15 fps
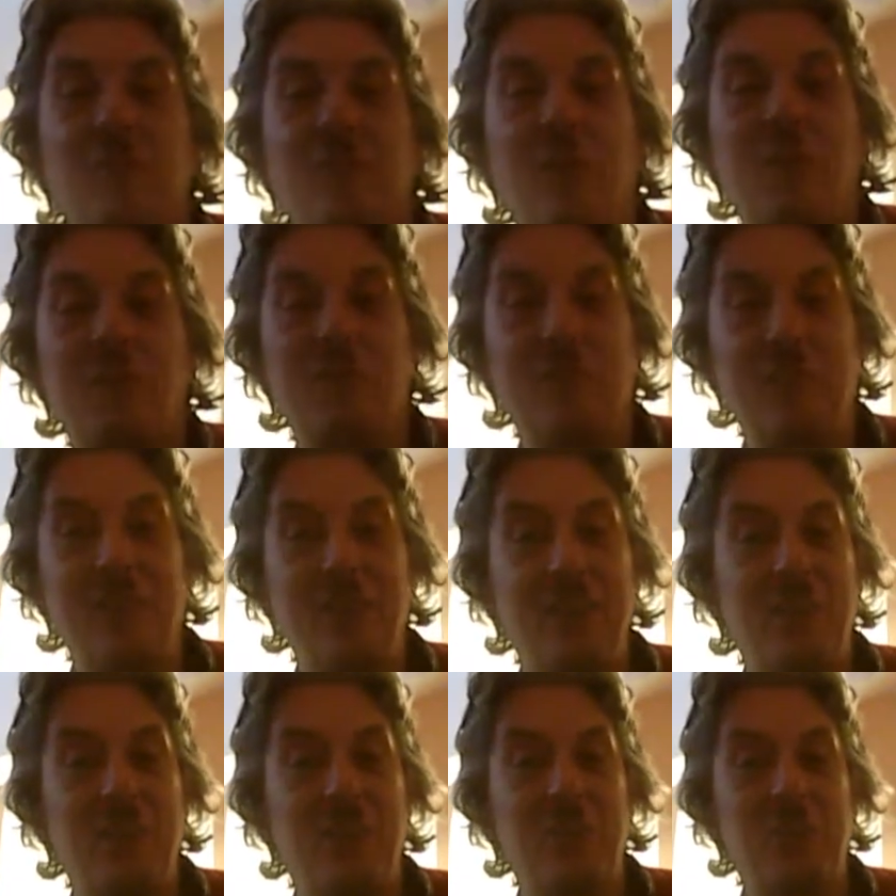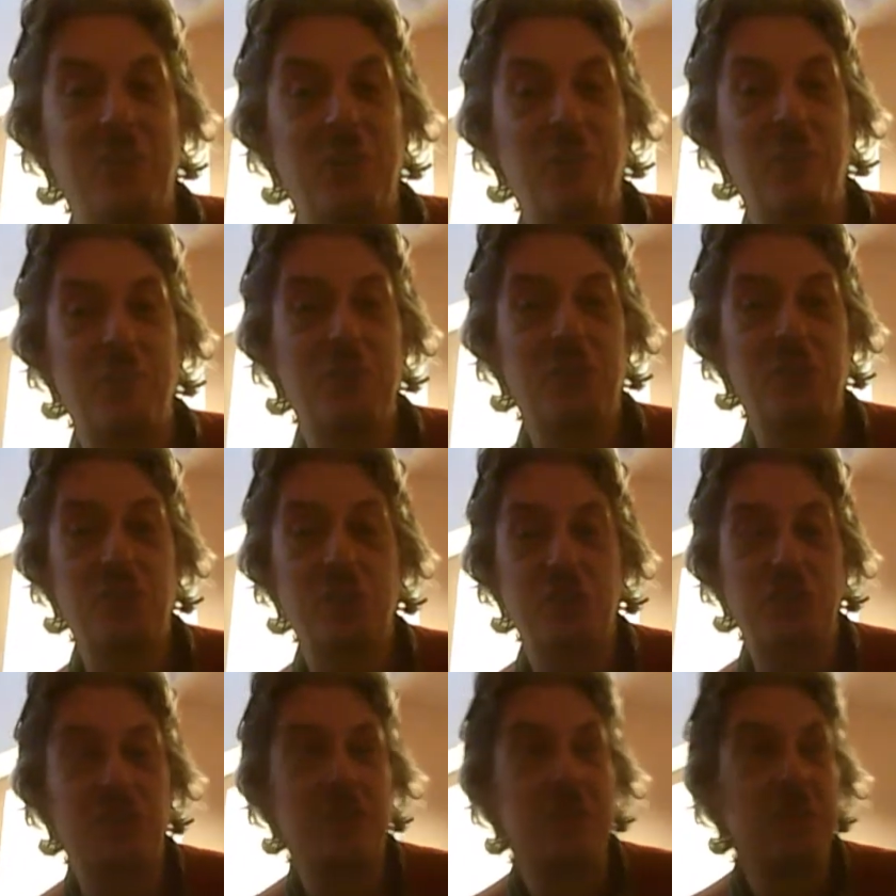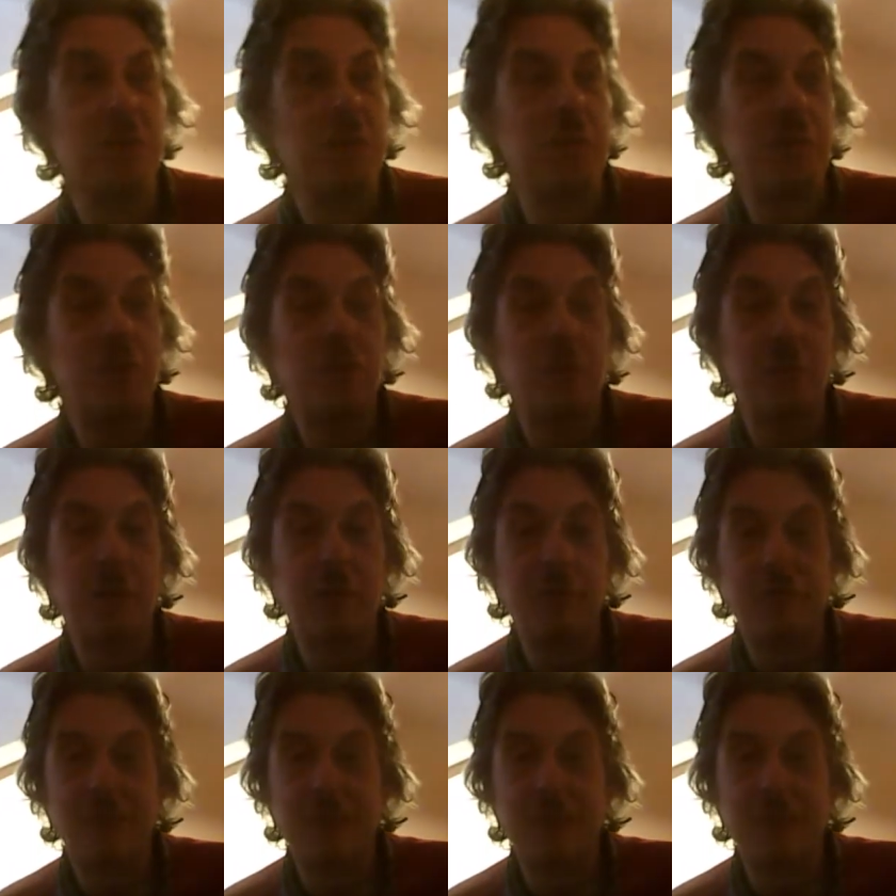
I'm thinking, oh, should I mention this or that?